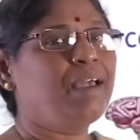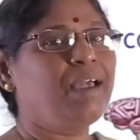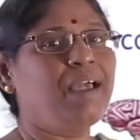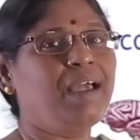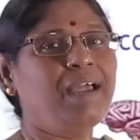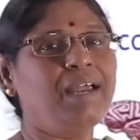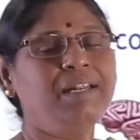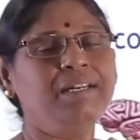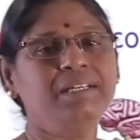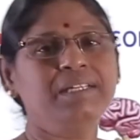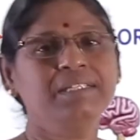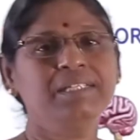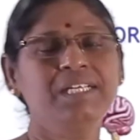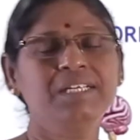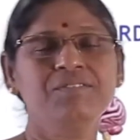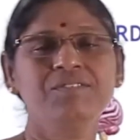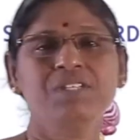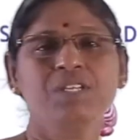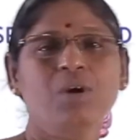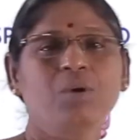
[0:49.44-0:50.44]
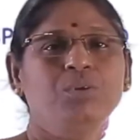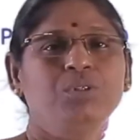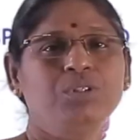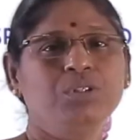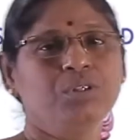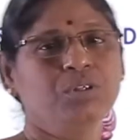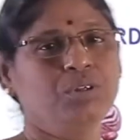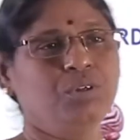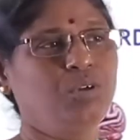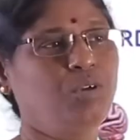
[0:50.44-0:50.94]
and it gives out
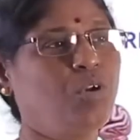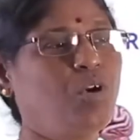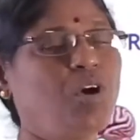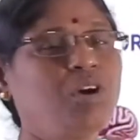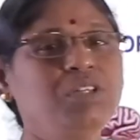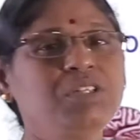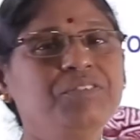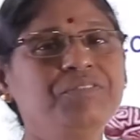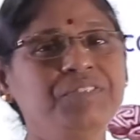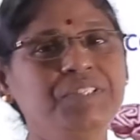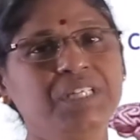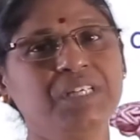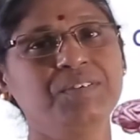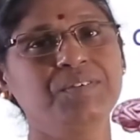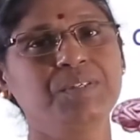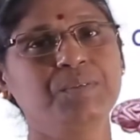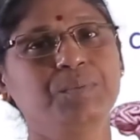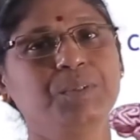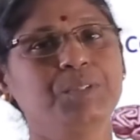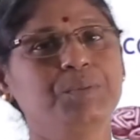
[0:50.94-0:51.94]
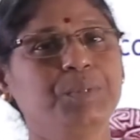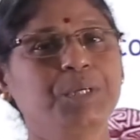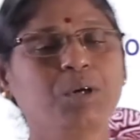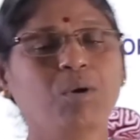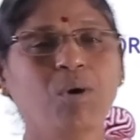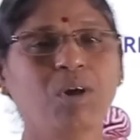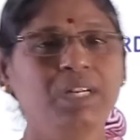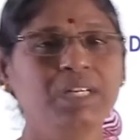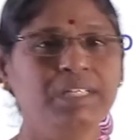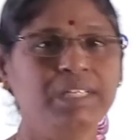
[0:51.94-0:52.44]
lot of nerves which we
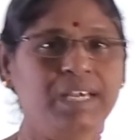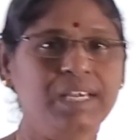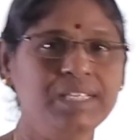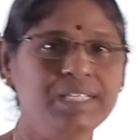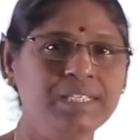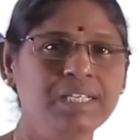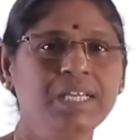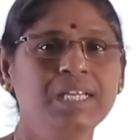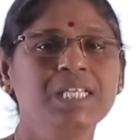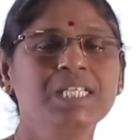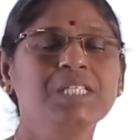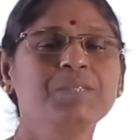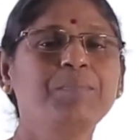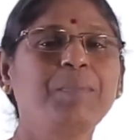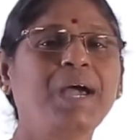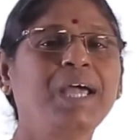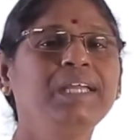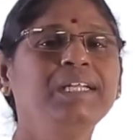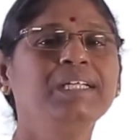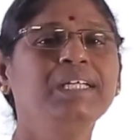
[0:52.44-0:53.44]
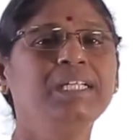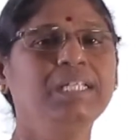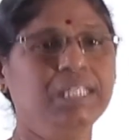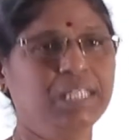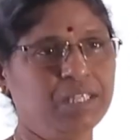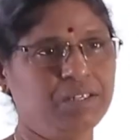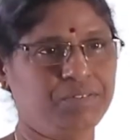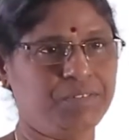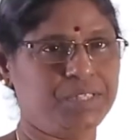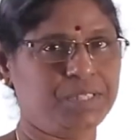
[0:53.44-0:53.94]
call it as spinal
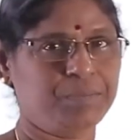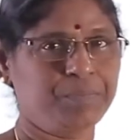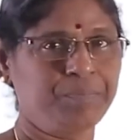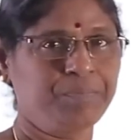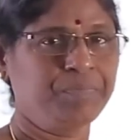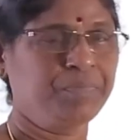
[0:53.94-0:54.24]
nerves.